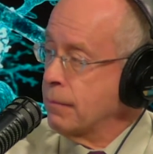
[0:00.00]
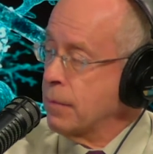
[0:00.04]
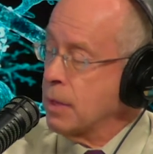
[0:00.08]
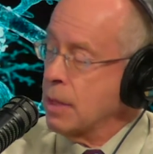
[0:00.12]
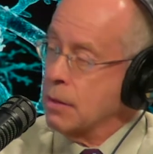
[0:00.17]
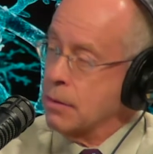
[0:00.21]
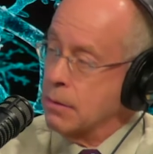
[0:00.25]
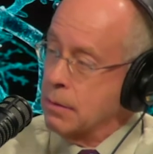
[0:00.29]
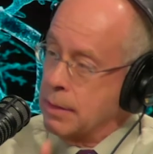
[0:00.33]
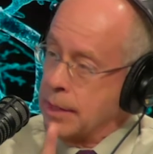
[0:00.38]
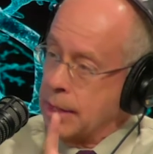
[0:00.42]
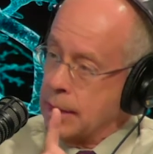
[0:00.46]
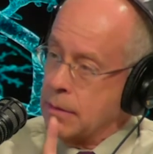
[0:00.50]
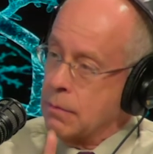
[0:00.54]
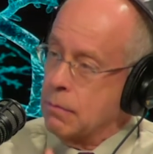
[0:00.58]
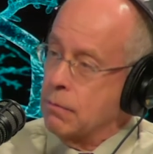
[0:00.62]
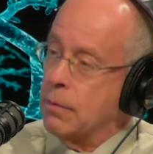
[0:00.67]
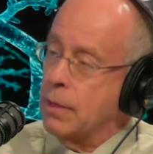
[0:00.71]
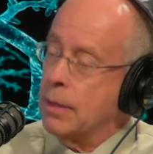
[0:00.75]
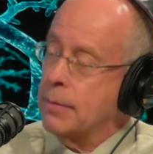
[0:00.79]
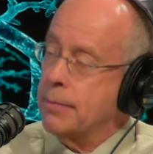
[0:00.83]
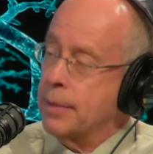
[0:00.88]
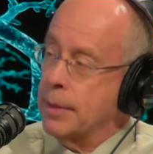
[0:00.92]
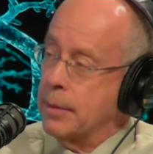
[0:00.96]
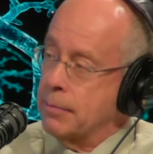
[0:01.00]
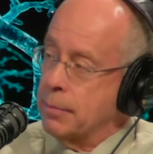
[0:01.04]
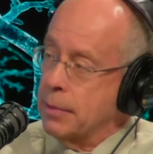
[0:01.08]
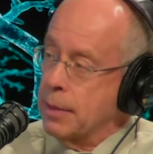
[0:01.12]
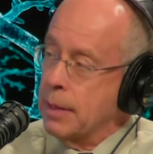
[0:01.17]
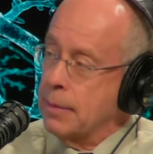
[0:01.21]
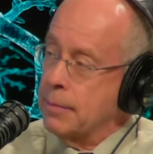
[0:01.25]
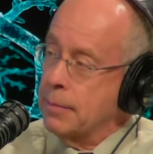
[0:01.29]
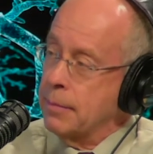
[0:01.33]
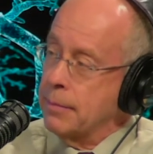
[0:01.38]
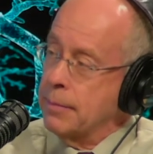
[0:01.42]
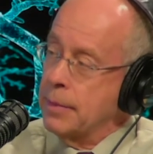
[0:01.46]
So that's one big
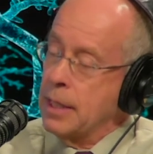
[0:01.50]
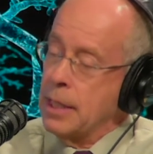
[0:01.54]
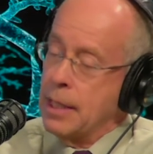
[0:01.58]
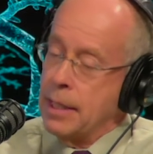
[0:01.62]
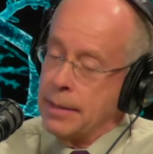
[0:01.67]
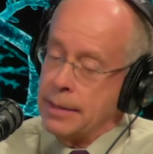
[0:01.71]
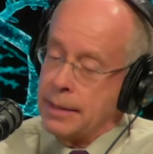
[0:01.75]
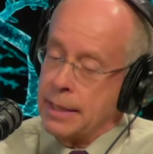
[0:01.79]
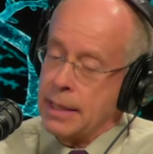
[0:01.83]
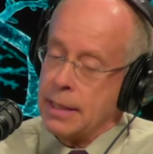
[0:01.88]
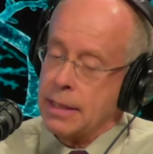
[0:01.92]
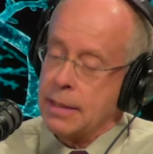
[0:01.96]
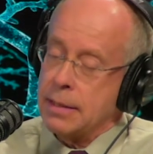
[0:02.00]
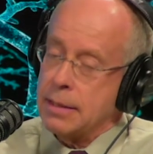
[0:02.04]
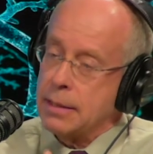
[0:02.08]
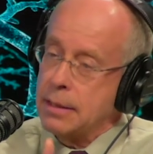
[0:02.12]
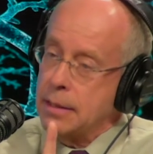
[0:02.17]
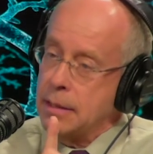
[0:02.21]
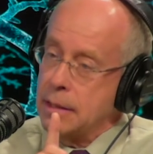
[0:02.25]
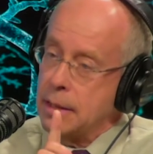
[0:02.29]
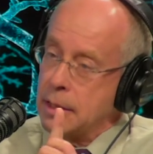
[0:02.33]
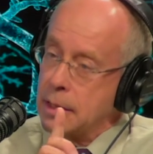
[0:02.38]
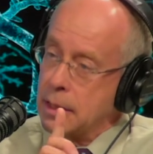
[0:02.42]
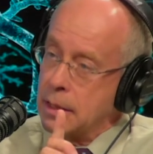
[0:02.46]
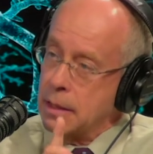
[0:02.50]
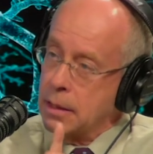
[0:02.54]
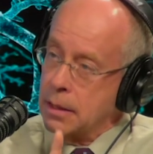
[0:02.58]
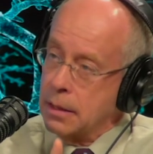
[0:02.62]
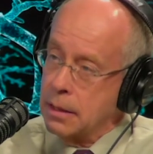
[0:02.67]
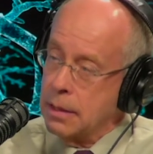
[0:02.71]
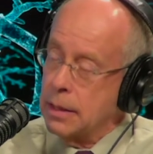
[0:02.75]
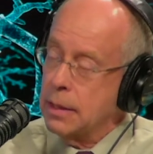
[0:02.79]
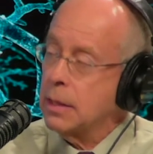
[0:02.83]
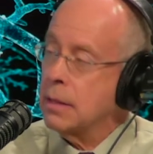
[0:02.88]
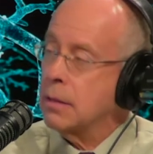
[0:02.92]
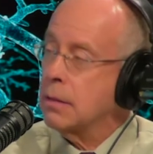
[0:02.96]
problem, and that is the
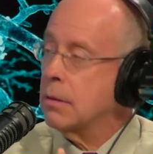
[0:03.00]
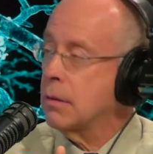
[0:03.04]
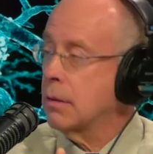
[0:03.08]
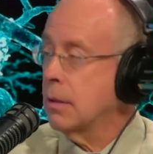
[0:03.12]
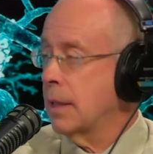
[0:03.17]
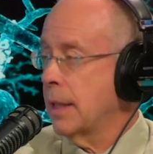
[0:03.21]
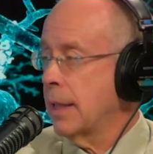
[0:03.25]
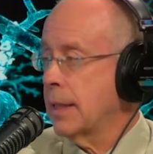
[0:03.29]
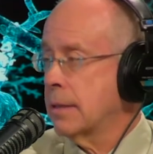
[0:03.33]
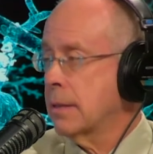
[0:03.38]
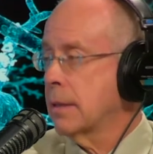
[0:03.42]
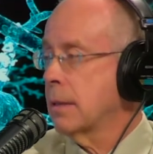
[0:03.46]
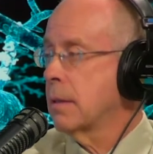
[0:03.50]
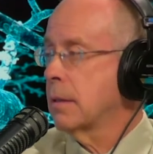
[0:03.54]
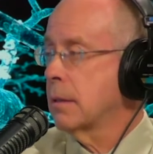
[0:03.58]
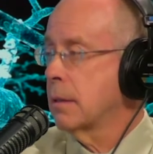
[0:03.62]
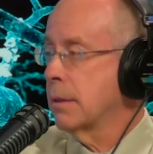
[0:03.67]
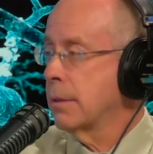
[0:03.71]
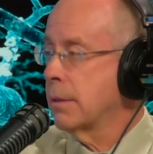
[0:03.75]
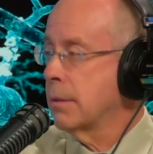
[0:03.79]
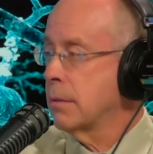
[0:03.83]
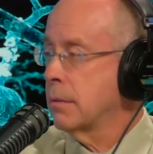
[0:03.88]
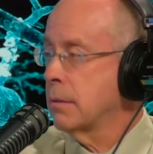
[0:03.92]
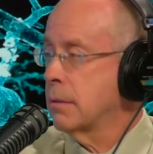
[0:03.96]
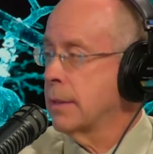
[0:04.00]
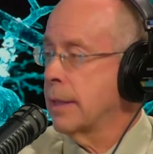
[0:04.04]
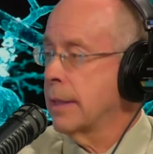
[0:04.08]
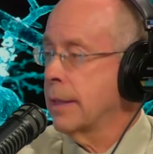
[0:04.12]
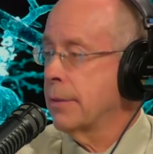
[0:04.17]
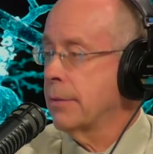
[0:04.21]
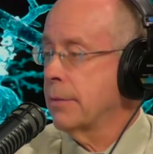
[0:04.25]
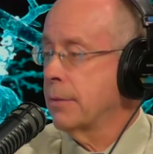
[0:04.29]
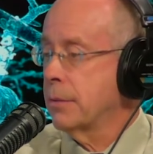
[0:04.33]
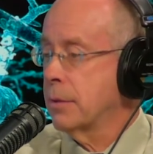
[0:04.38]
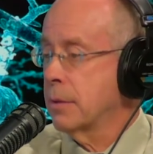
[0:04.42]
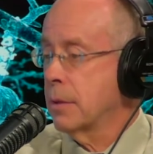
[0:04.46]
clinic, classic clinical
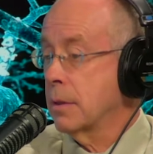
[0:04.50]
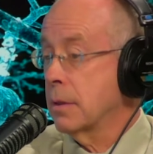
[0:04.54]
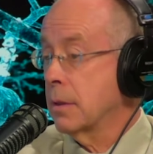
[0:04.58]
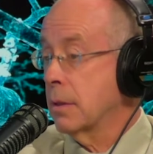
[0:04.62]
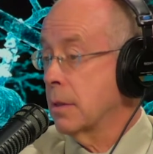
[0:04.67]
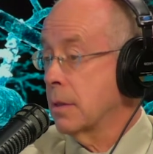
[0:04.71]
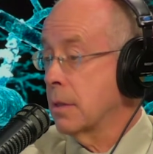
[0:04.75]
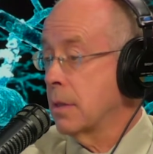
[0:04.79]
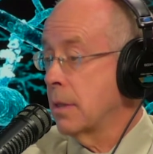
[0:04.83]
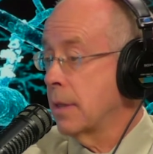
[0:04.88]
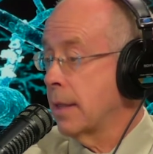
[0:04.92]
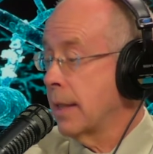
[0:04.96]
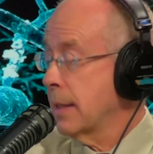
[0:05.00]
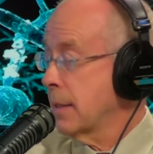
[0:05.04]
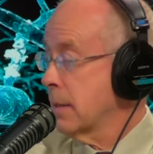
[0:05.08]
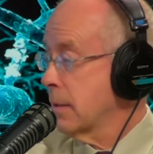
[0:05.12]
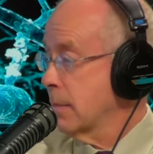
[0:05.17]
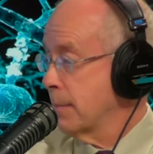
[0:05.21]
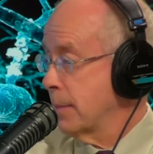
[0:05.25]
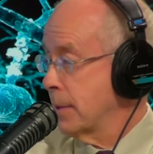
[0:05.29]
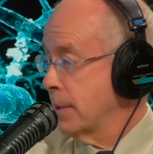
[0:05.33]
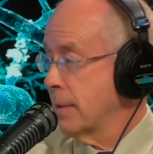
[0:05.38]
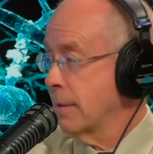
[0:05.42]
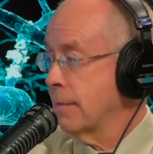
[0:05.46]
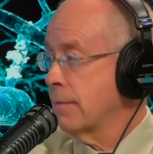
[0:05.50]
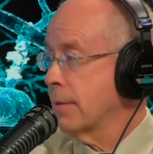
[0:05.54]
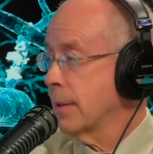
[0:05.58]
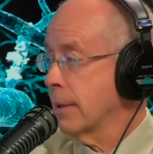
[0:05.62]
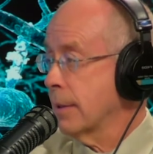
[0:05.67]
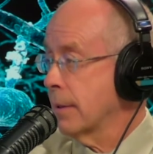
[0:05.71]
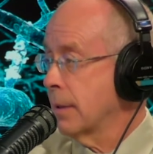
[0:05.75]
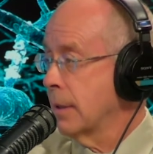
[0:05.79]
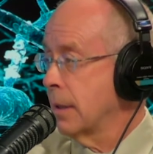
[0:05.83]
diagnosis is not specific